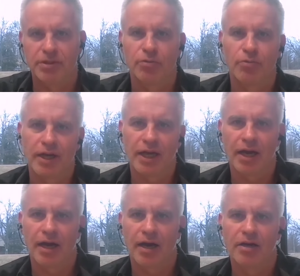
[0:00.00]
So
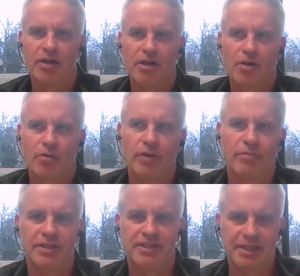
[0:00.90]

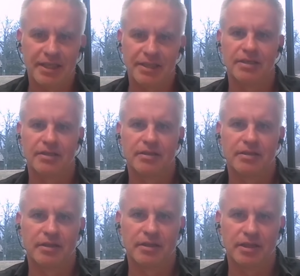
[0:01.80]
we see the
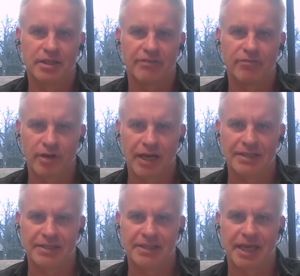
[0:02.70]
general
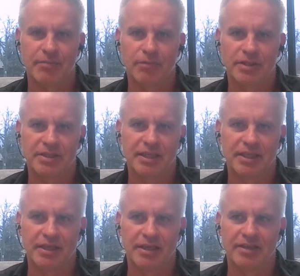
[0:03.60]
landscape. We see
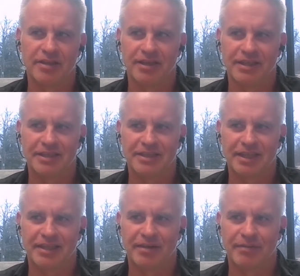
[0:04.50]
as I said,